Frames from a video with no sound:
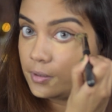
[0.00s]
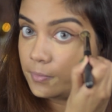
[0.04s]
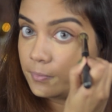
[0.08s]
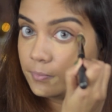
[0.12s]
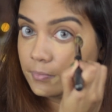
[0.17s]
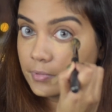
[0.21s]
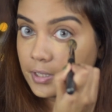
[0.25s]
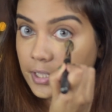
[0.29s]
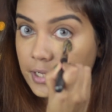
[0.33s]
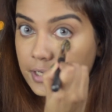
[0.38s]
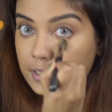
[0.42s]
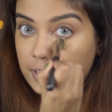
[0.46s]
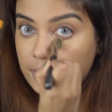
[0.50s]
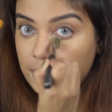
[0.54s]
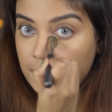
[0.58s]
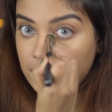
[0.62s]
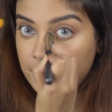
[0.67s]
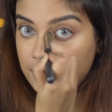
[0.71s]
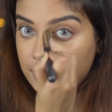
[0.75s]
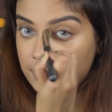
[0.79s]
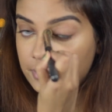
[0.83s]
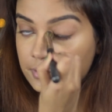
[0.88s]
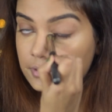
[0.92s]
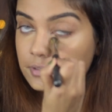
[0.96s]

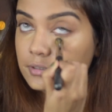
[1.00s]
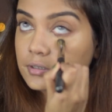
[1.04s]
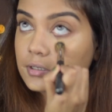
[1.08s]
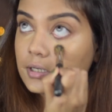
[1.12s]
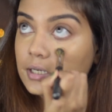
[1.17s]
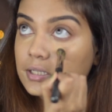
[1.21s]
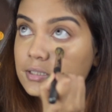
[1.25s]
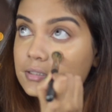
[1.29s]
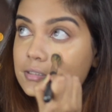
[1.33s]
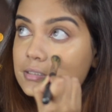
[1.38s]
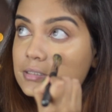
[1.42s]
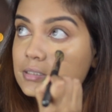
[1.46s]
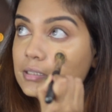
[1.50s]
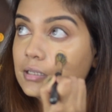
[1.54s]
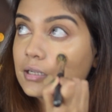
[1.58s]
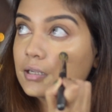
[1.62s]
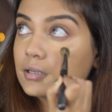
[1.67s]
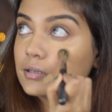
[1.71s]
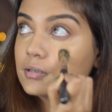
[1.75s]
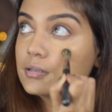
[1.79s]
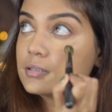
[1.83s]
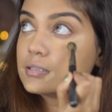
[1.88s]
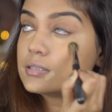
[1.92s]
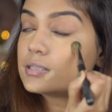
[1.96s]
blending
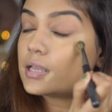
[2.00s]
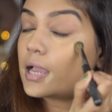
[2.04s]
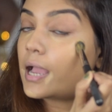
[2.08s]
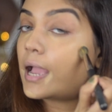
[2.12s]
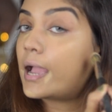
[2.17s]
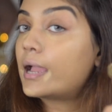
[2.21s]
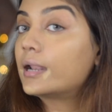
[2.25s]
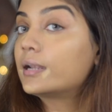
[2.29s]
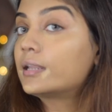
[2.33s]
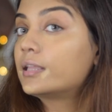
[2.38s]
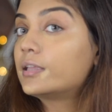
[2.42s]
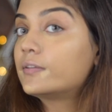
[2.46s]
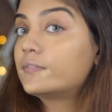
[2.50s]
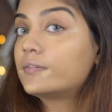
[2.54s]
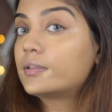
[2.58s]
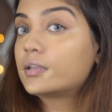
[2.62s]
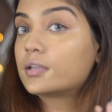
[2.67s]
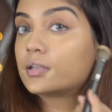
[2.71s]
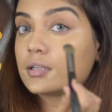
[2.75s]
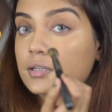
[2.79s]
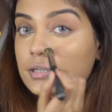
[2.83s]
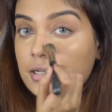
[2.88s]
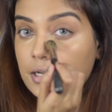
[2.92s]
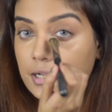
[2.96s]
concealers and
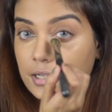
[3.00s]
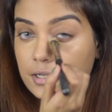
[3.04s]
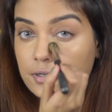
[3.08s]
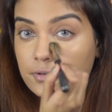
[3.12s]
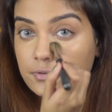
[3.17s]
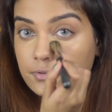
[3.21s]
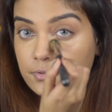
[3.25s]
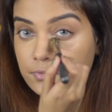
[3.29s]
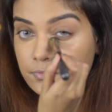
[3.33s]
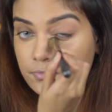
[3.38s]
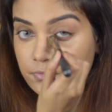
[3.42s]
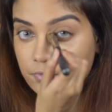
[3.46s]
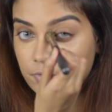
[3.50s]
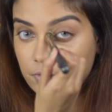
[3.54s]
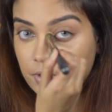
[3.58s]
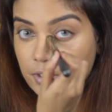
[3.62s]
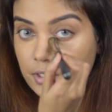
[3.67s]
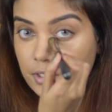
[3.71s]
giving it like a full